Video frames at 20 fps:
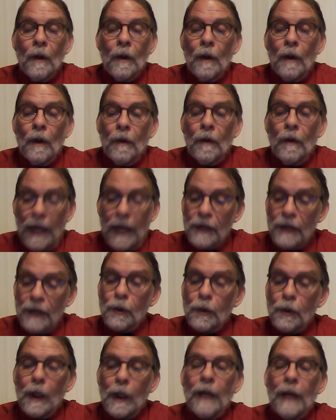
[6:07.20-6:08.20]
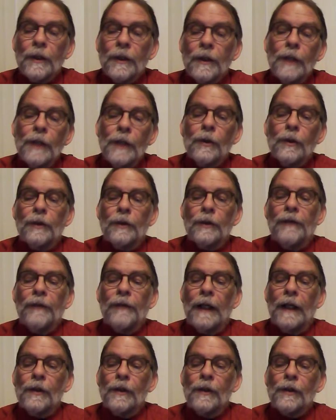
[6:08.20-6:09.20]
That is what our teachers
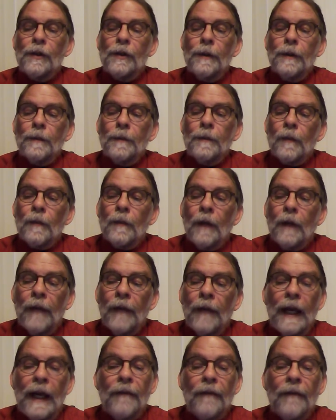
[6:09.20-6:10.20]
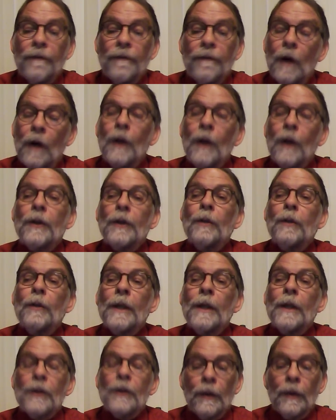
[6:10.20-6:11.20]
face. They have far too
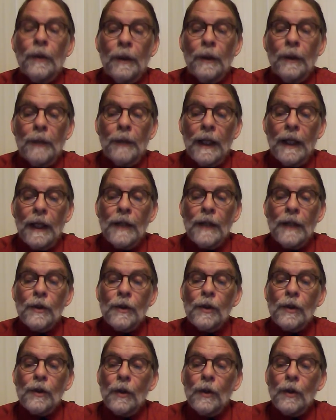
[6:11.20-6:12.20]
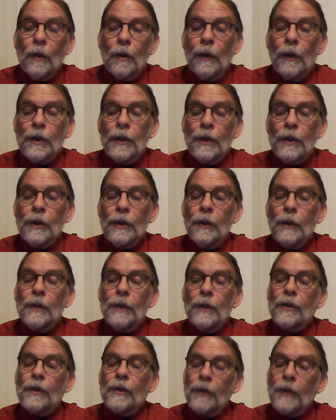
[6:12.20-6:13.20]
much on their plates, with
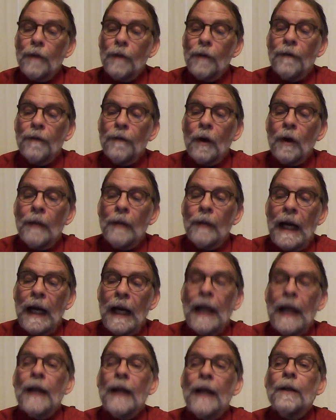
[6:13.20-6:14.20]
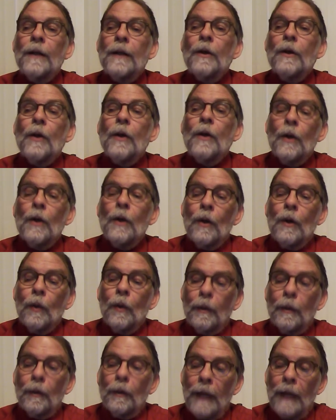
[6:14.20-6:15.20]
students so far behind,
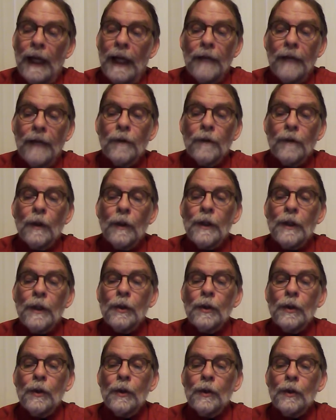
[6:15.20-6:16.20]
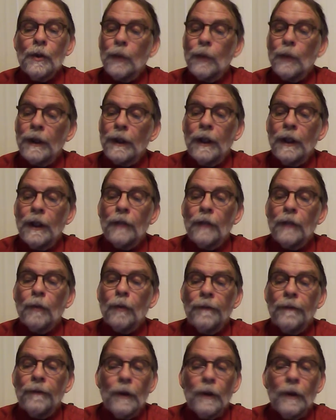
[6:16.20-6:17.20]
with behavior issues, with kids
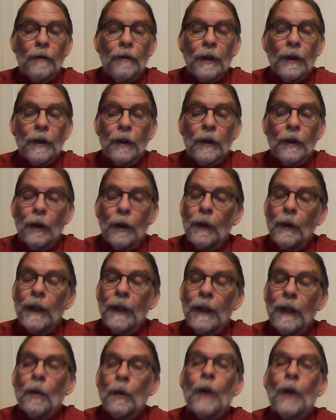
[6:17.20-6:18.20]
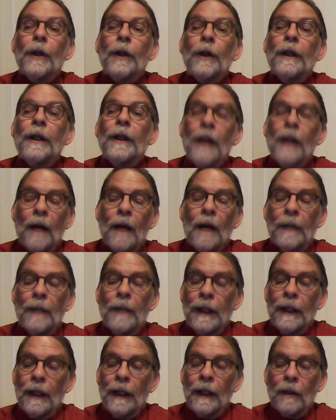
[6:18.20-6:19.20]
refusing to do any work and not
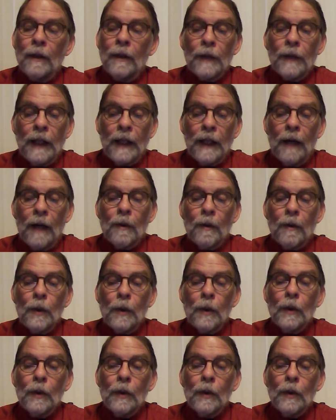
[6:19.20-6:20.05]
being held accountable,